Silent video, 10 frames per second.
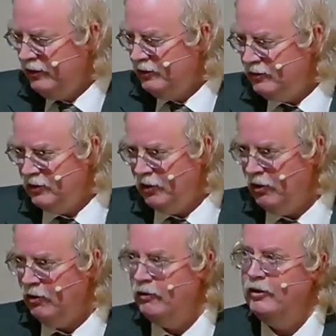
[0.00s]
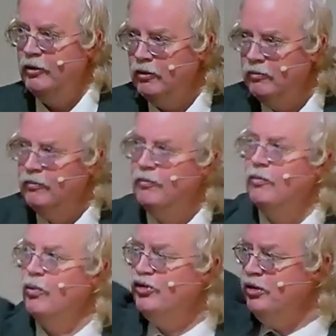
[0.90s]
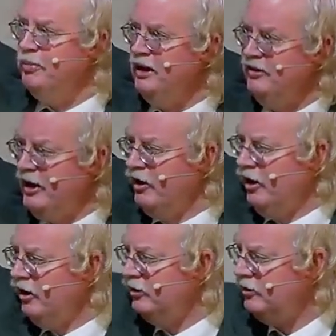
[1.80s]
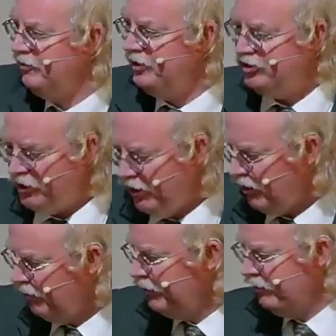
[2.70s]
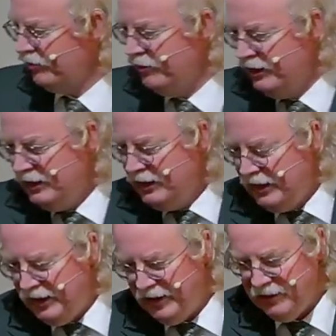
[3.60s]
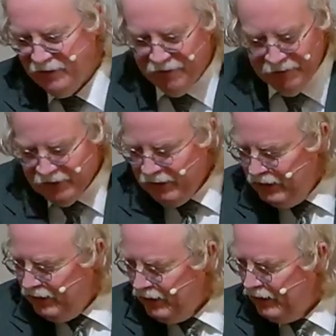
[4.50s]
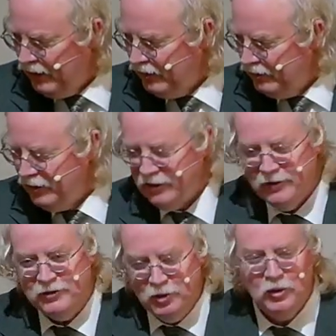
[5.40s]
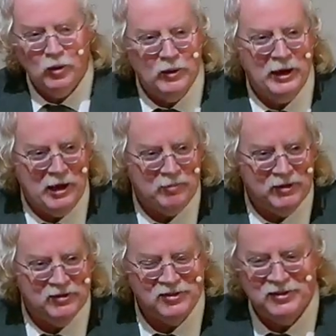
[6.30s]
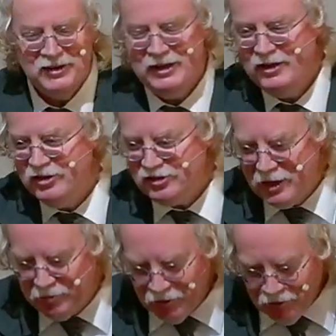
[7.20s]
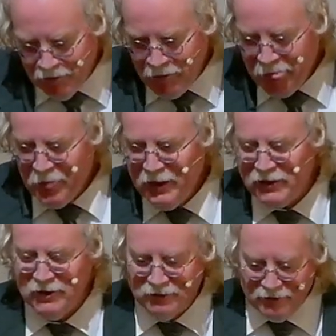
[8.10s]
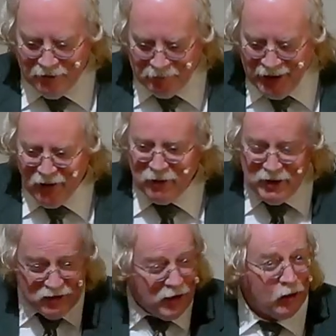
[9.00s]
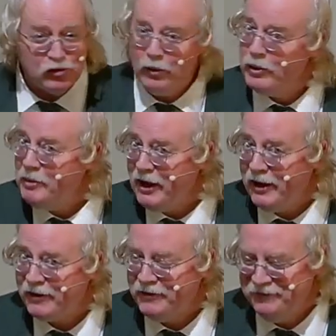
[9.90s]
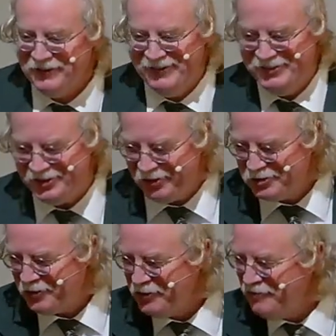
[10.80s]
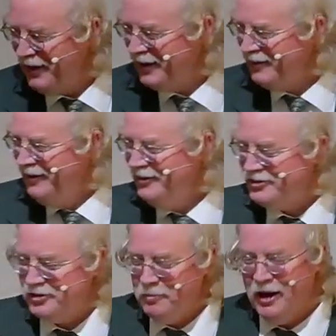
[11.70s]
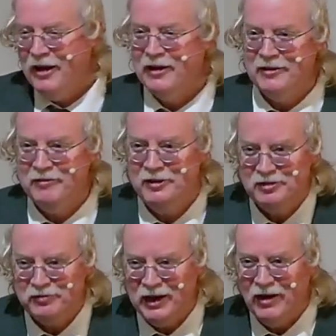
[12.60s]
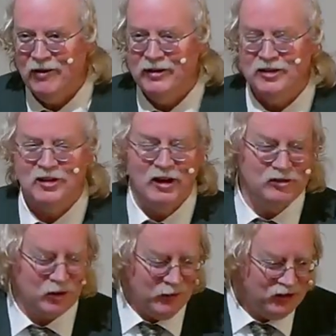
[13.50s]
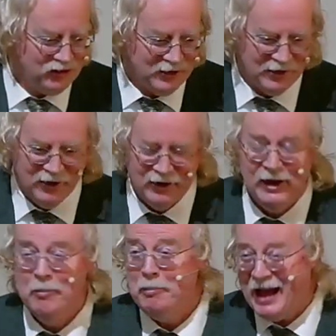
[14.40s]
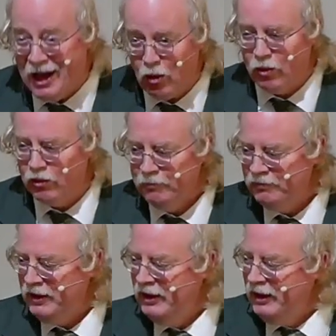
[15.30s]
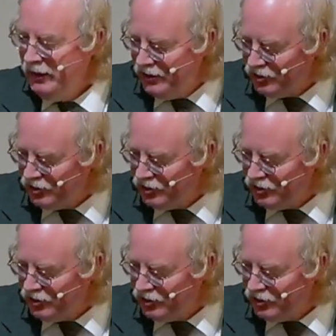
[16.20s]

you know, and they're worshiping Dagon, the fish god or whatever. And, and you know what happens. He is able, and the, the power, his hair is growing back, his hair is growing back, symbolic of his vow and his consecration to God and power it's